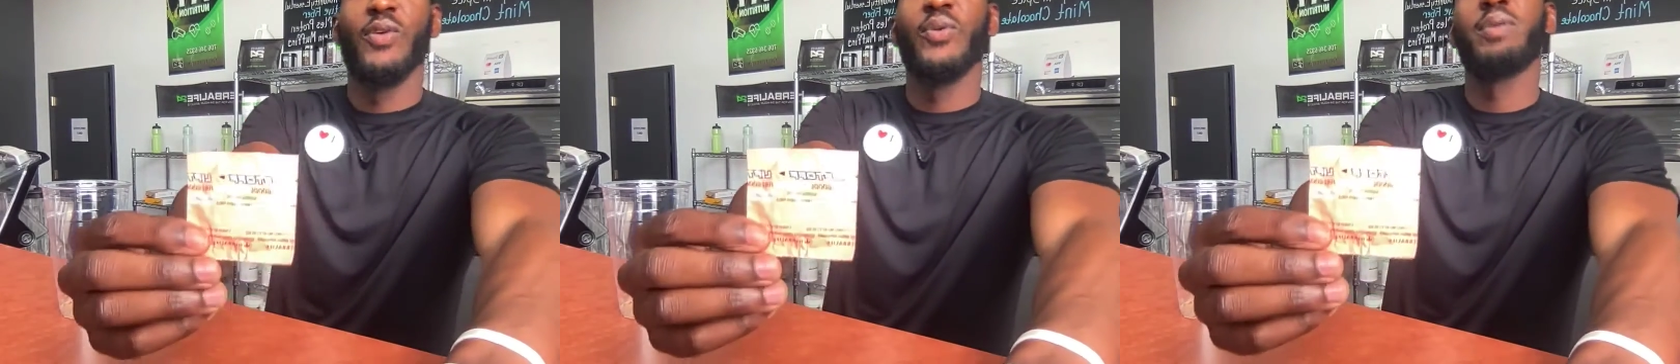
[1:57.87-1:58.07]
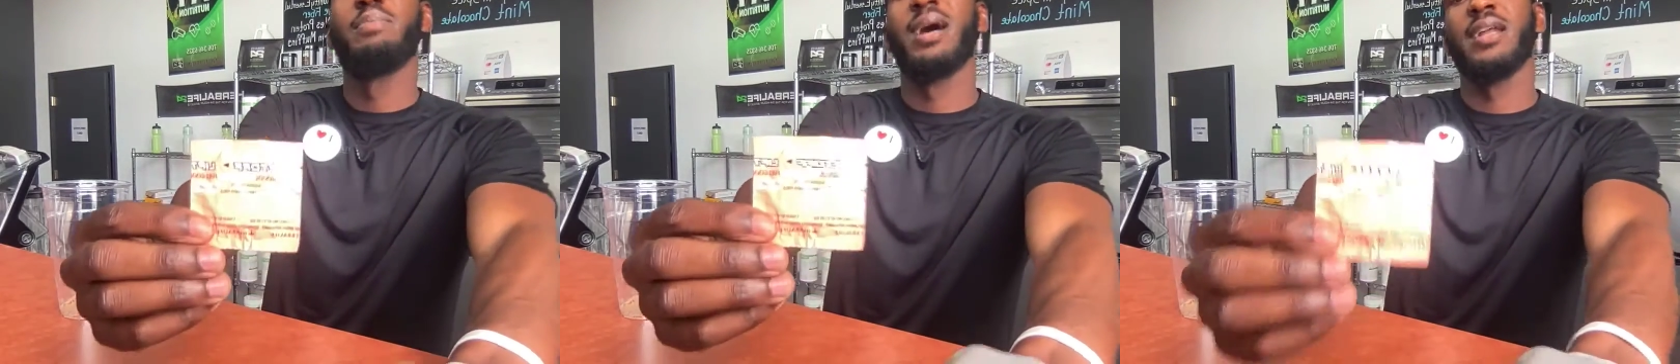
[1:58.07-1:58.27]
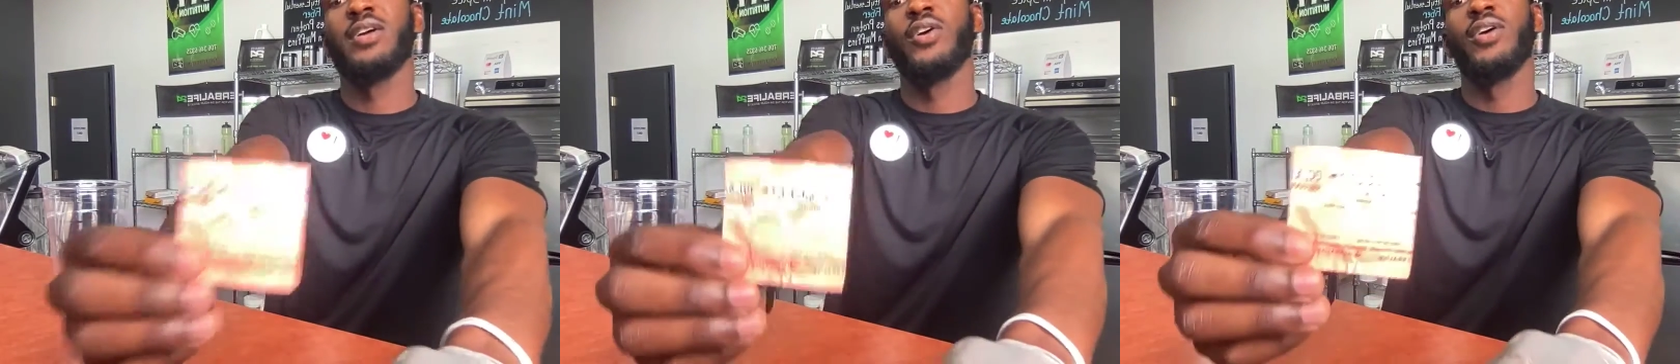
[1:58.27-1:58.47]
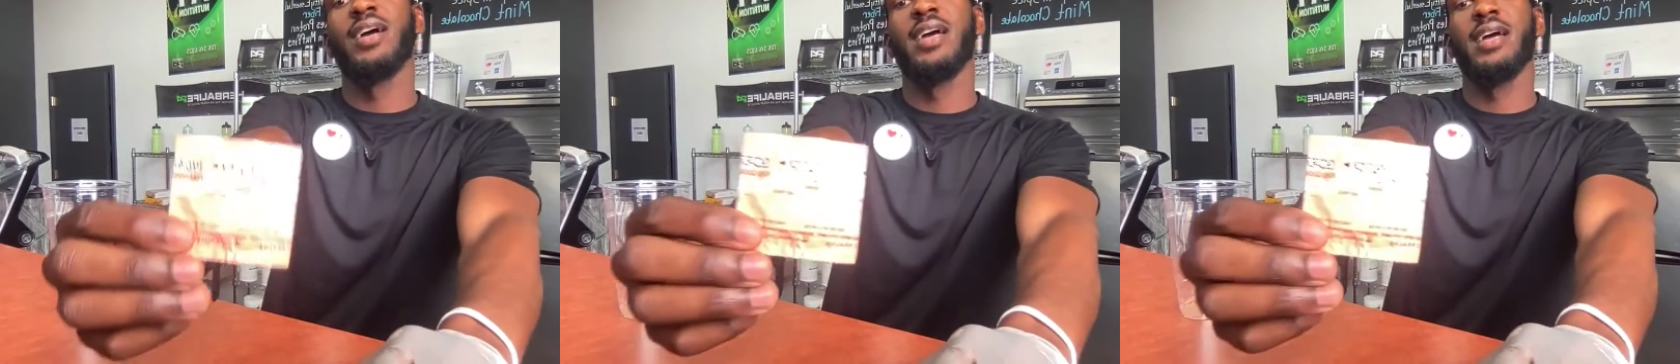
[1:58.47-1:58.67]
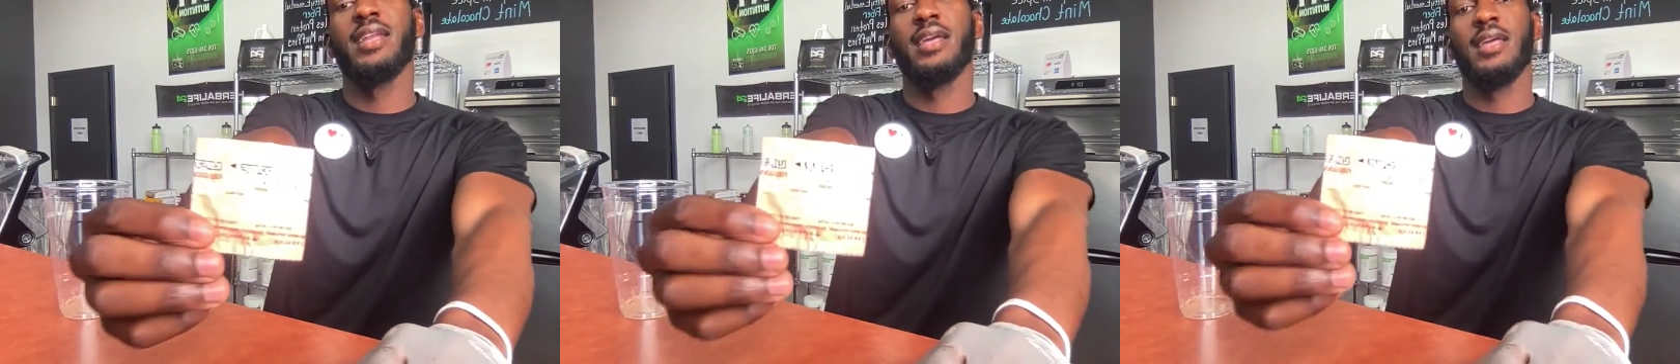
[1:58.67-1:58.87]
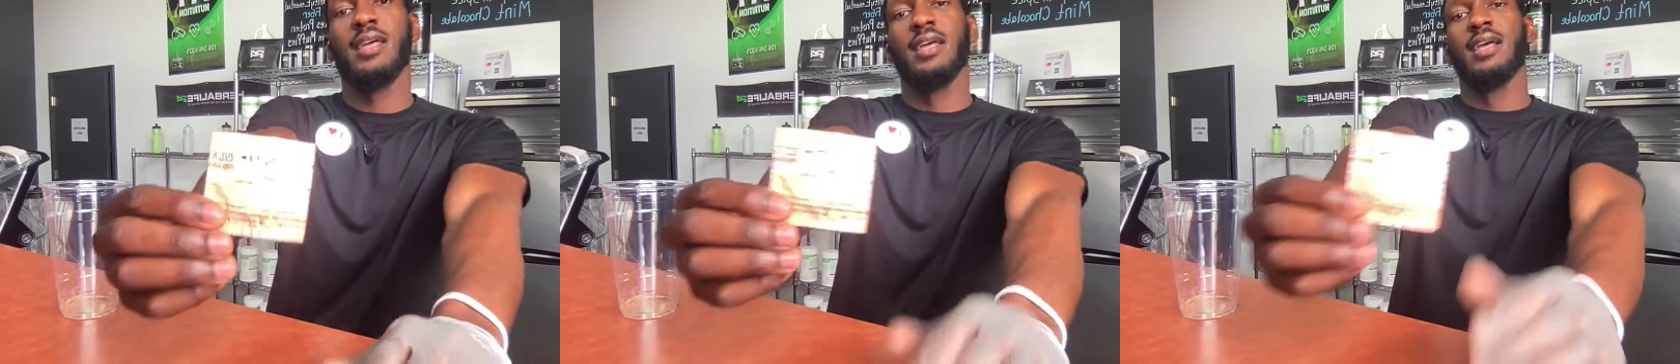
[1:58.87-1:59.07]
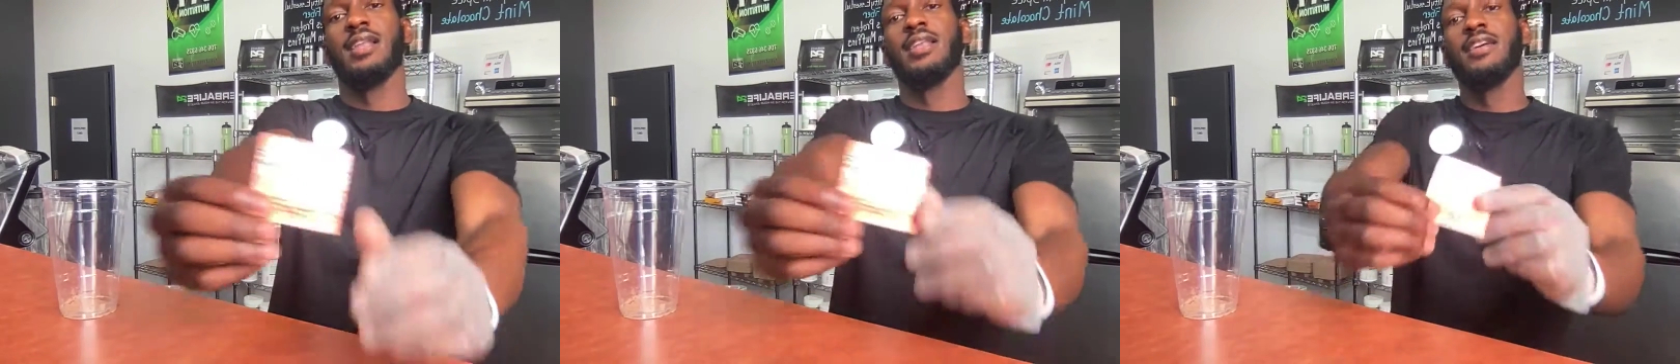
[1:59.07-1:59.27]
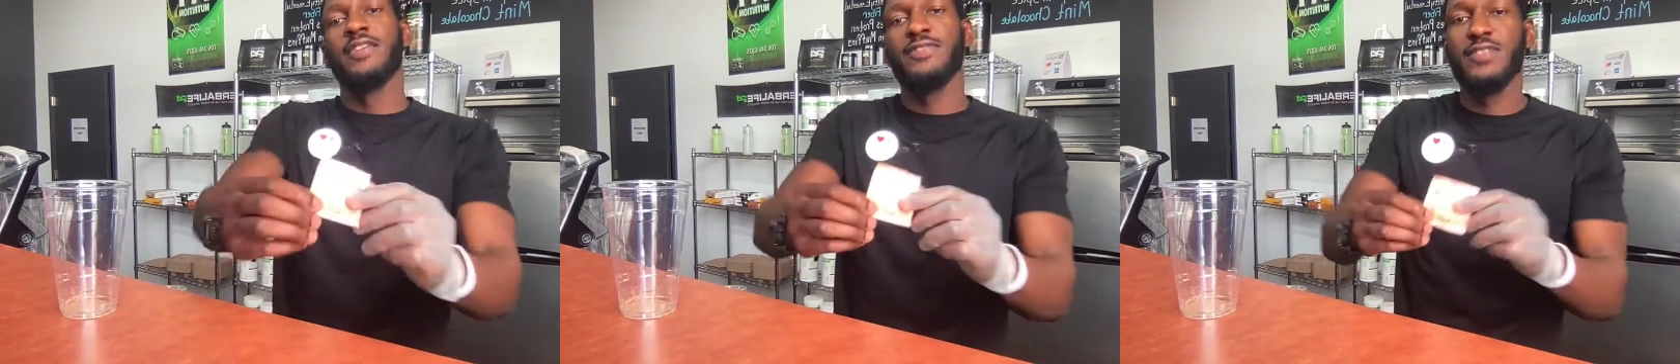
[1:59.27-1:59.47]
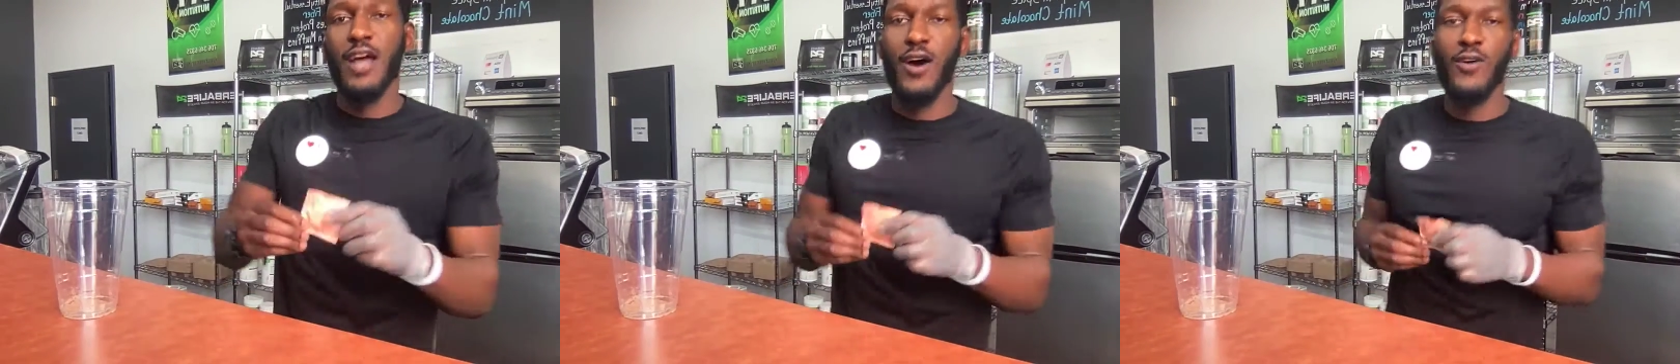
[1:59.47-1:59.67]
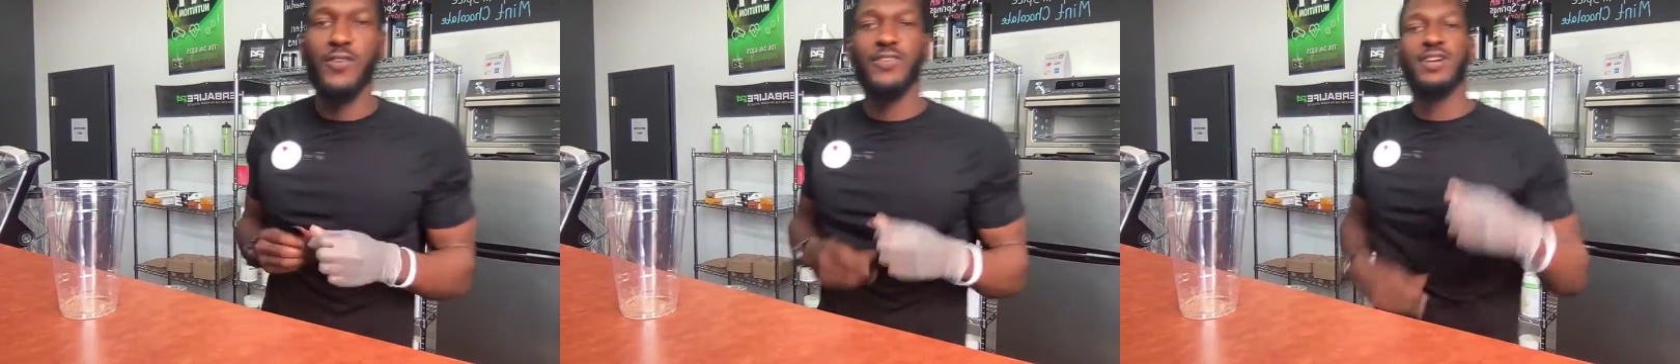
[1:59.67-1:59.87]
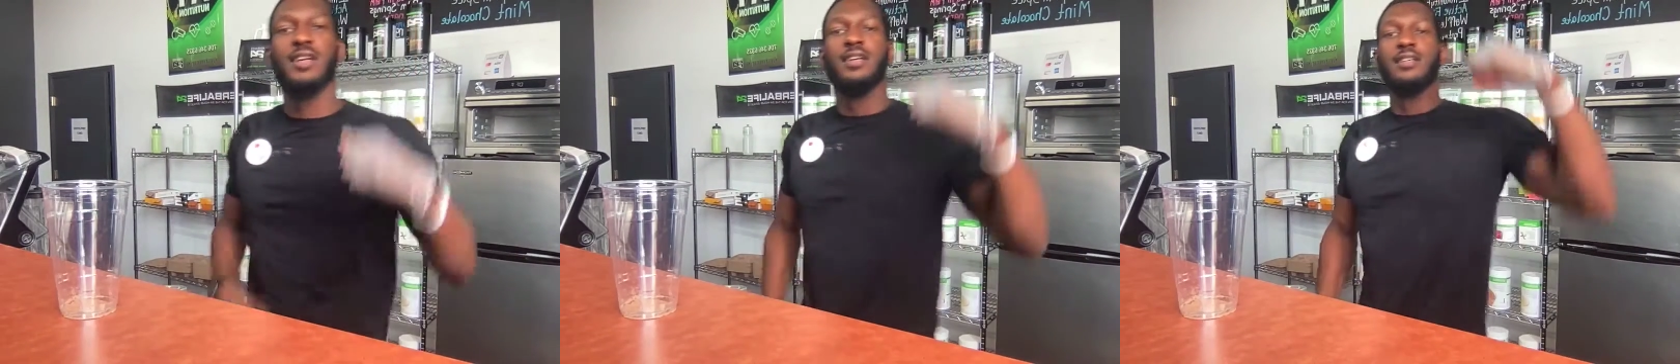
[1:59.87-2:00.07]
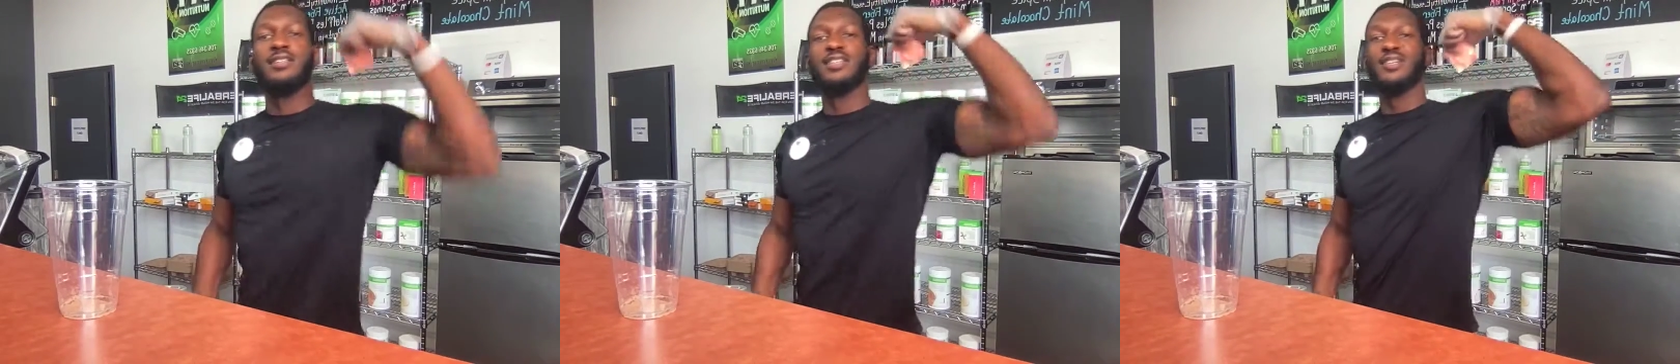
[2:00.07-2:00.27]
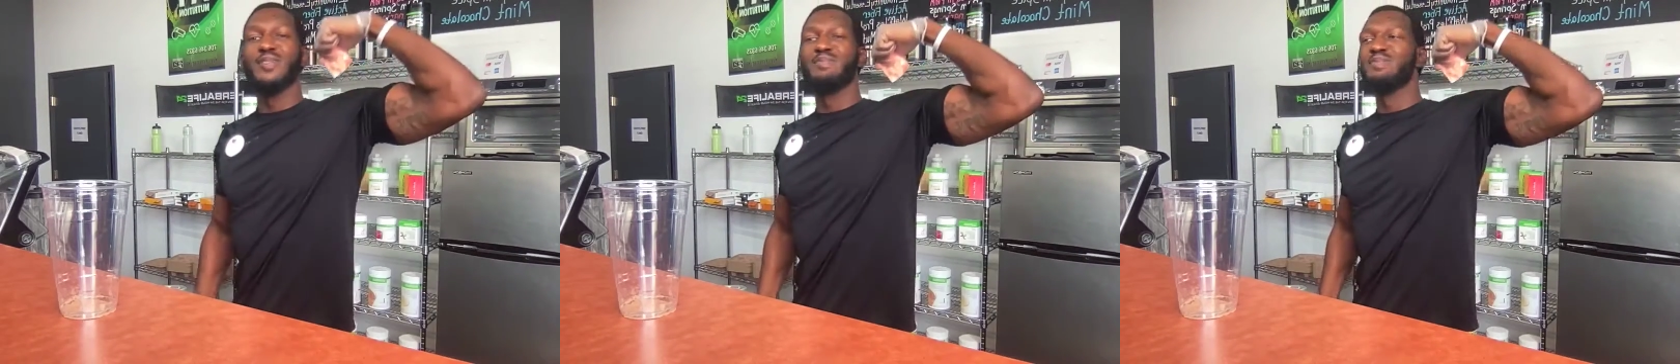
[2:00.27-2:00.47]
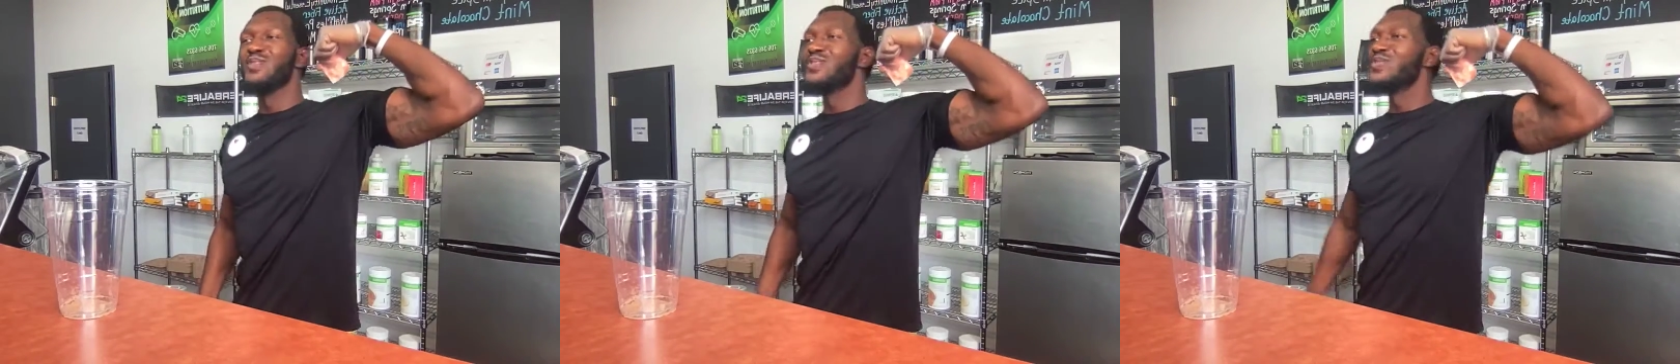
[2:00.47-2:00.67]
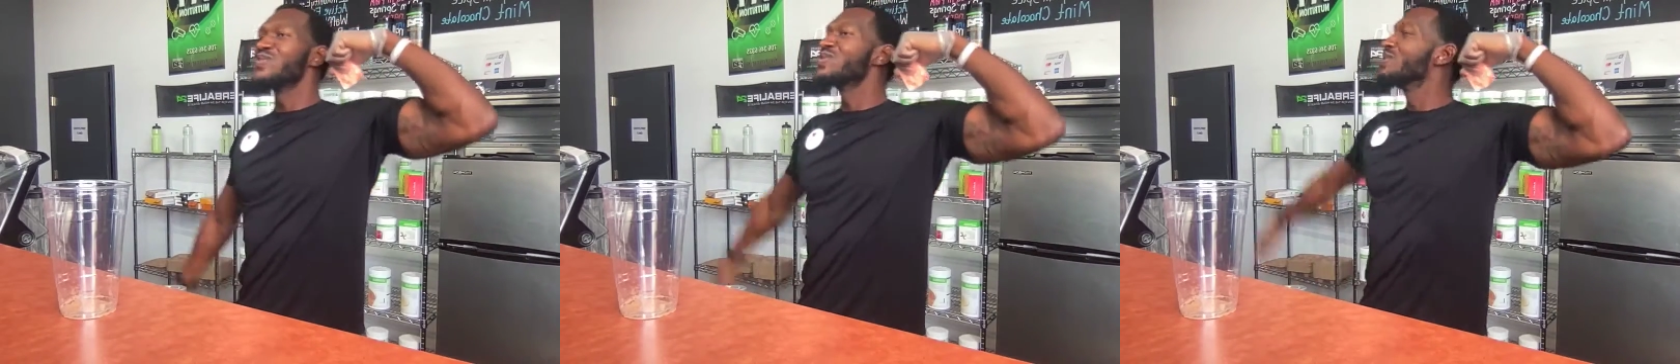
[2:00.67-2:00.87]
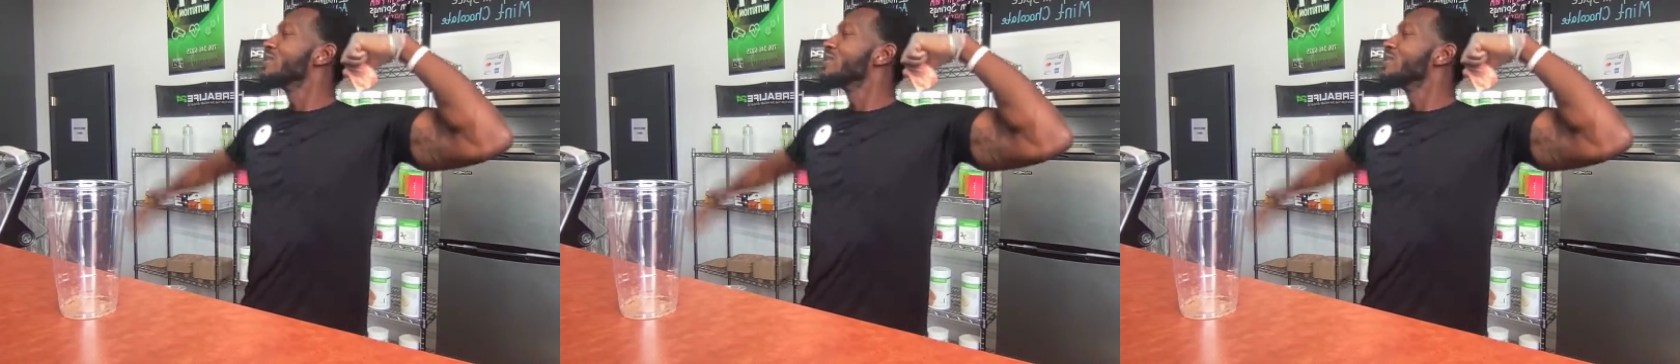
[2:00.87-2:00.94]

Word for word: We about to go ahead and lift off to the moon